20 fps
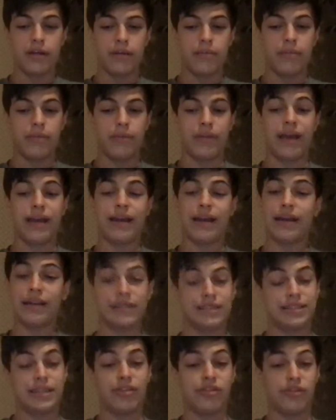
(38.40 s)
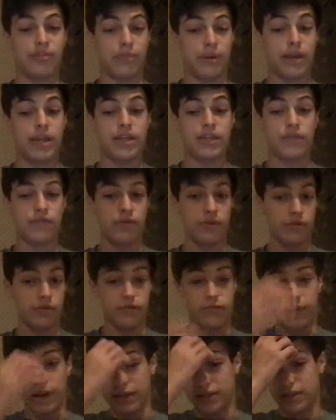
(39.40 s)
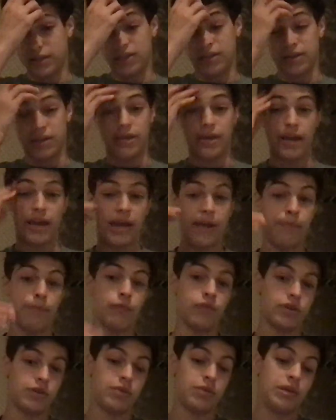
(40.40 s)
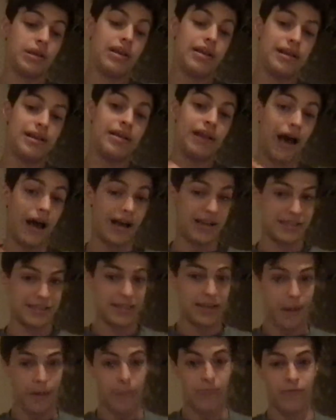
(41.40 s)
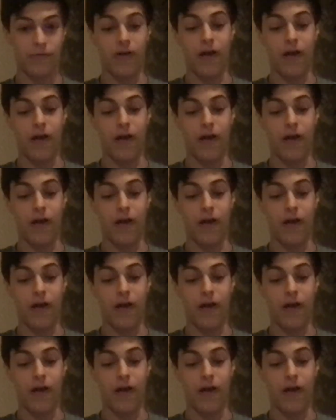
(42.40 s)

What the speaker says: But that kind of set the pace for the rest of the game because we did not stop